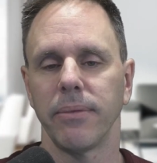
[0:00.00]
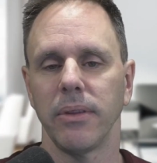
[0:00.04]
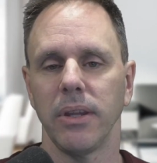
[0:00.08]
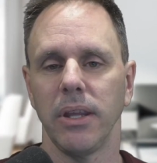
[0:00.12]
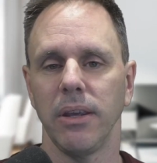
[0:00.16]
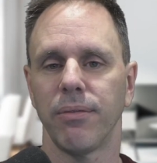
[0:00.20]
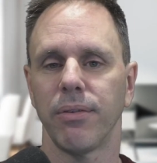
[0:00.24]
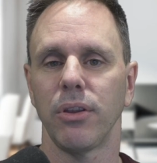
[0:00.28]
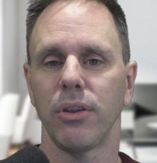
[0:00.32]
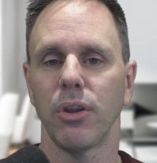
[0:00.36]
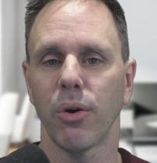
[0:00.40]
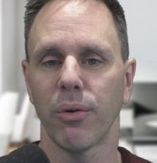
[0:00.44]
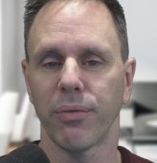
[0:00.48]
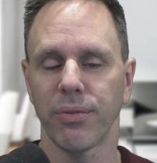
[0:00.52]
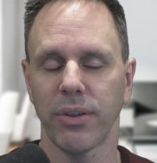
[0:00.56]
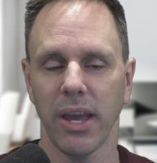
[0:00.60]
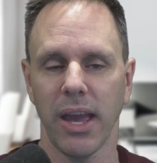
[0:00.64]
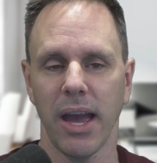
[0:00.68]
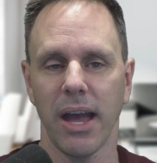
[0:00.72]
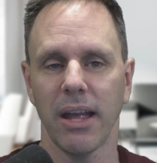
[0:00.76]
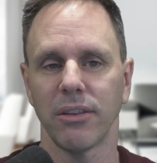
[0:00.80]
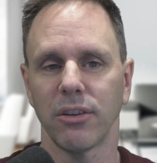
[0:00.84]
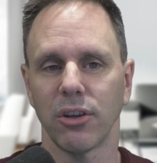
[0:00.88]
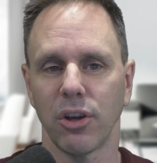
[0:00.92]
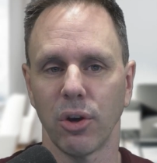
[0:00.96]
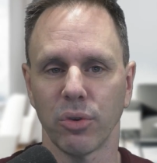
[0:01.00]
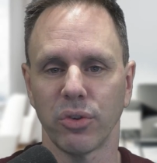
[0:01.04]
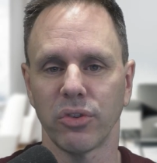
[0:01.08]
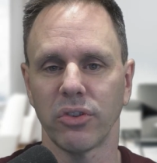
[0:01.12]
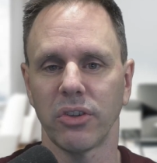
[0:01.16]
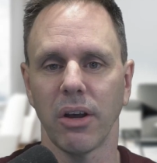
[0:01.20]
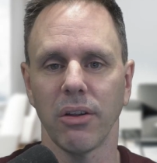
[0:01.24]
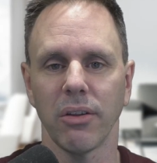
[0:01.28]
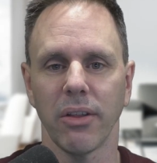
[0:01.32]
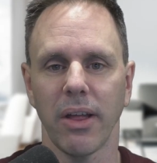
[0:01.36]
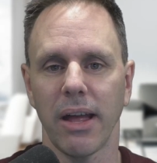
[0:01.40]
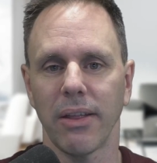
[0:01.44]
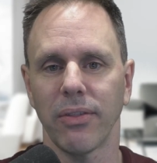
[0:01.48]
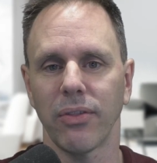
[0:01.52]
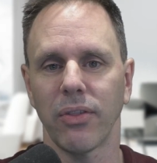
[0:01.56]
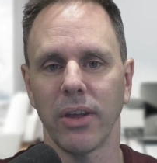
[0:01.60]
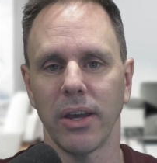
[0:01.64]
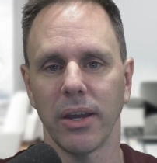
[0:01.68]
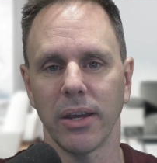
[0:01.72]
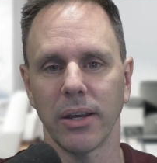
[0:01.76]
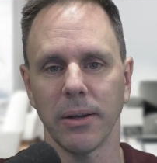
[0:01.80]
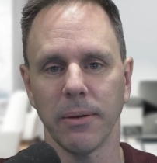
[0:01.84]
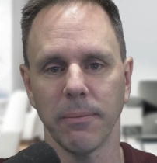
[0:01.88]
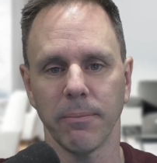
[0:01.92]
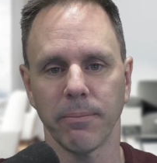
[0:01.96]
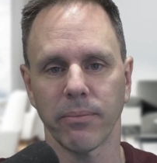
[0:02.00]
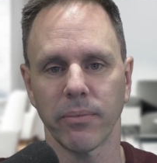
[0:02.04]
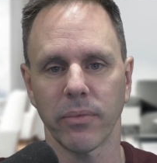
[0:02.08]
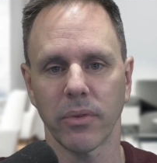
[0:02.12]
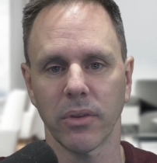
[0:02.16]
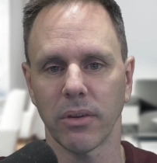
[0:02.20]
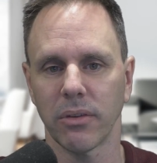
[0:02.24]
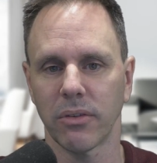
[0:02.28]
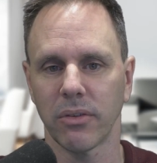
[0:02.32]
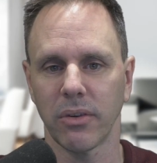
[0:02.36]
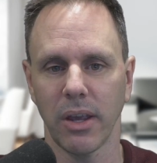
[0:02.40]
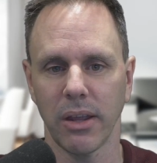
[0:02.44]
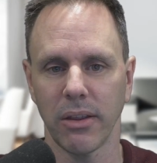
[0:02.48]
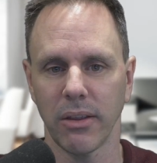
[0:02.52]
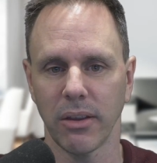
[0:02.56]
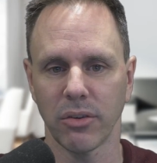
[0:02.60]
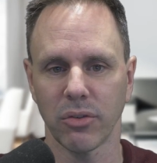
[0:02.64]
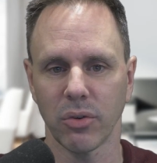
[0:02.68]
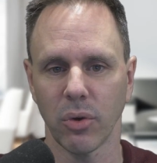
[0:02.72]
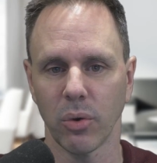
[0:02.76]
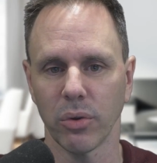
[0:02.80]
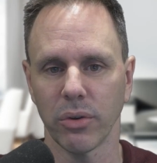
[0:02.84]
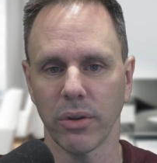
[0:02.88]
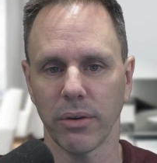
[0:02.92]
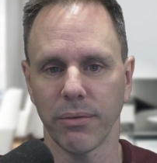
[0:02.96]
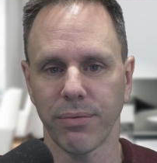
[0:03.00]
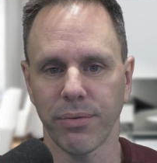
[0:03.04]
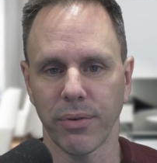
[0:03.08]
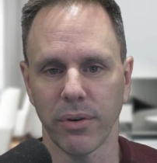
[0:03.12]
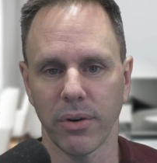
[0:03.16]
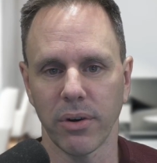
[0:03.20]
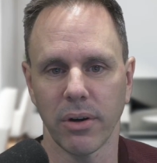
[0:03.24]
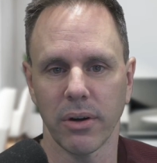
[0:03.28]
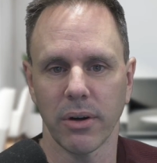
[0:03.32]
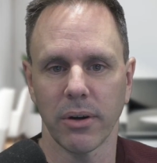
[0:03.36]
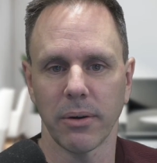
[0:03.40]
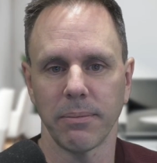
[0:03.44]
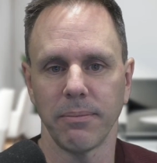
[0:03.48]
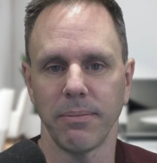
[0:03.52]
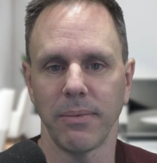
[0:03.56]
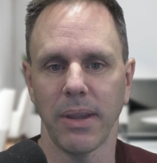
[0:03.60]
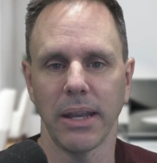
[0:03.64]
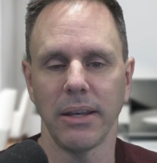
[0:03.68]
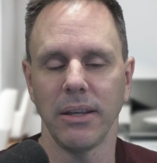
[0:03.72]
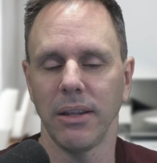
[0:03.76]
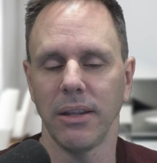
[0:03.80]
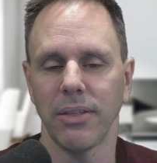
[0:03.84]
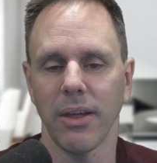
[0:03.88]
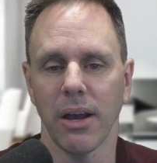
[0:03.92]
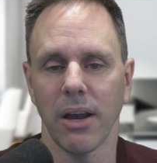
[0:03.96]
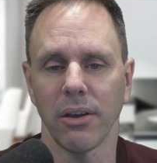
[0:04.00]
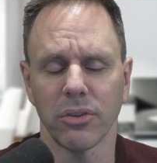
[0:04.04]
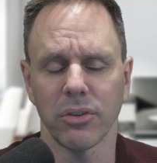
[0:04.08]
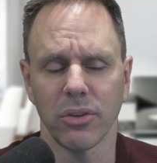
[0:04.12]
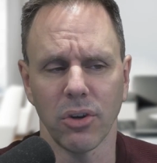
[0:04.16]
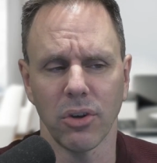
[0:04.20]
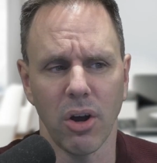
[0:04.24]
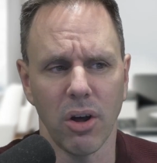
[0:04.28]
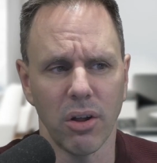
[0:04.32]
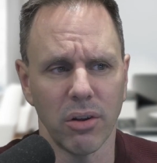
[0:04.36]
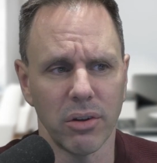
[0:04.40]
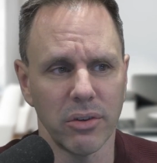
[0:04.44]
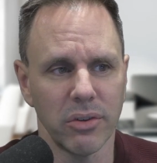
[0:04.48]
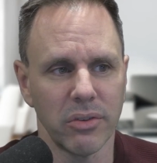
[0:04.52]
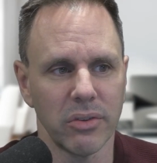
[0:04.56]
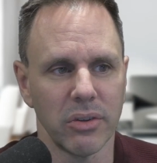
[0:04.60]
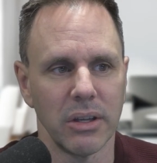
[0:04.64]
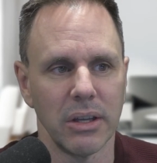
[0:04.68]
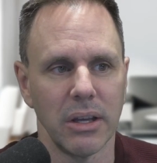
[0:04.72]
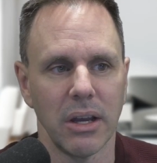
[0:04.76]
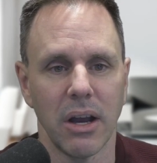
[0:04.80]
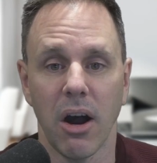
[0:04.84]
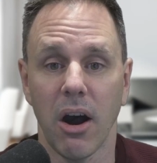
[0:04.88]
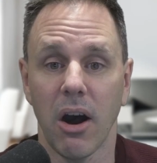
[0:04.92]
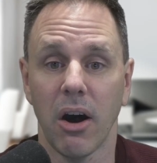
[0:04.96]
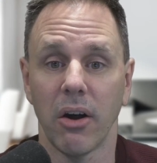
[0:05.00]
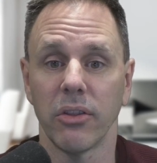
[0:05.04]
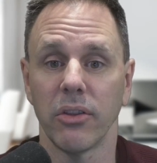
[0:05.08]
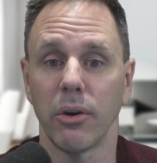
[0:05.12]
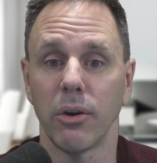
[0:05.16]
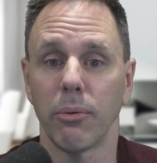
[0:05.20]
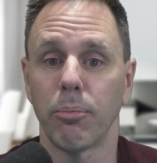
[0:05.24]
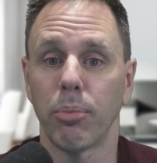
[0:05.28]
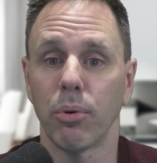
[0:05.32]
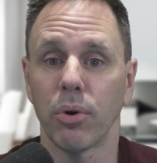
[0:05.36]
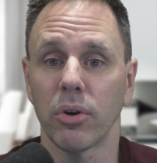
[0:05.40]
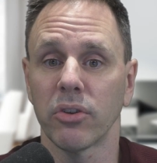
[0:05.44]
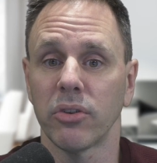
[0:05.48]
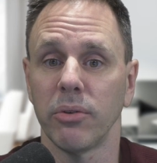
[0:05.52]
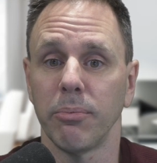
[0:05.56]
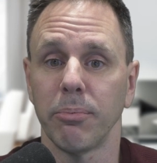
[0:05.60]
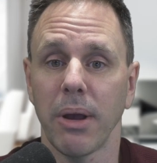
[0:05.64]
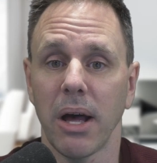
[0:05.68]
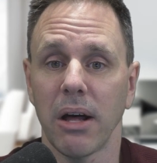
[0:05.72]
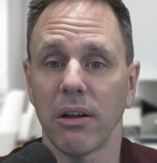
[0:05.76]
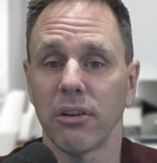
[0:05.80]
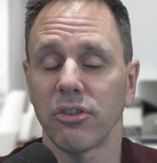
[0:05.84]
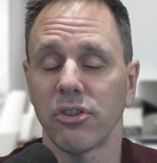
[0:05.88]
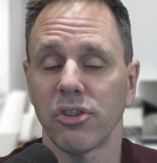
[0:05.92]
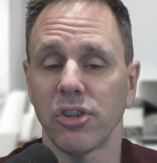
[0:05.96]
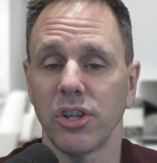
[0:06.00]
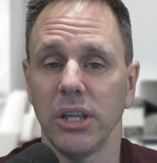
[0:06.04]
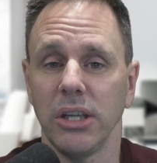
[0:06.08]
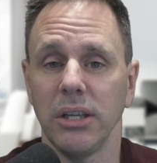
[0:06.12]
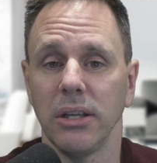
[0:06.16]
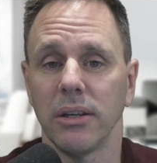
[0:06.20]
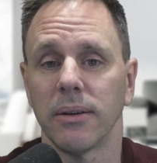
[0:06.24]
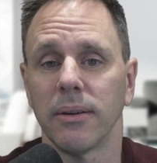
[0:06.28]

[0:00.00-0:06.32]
even though if they had to go sell that thing and say they sold it for $90,000 on their books and balance sheet,